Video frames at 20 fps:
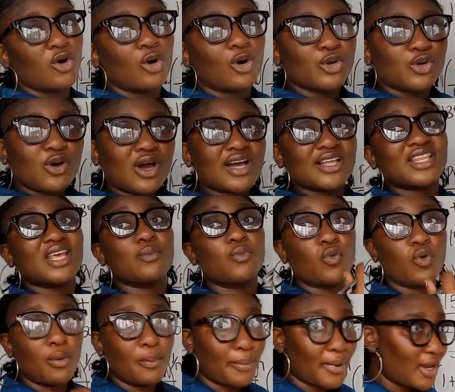Or you add them
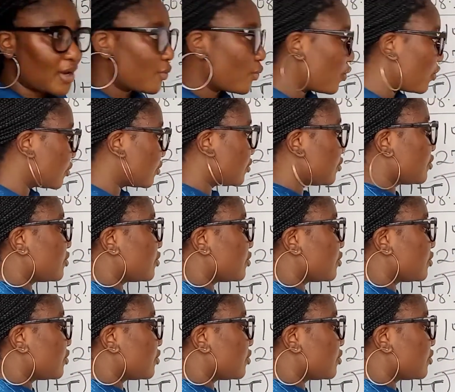one by one.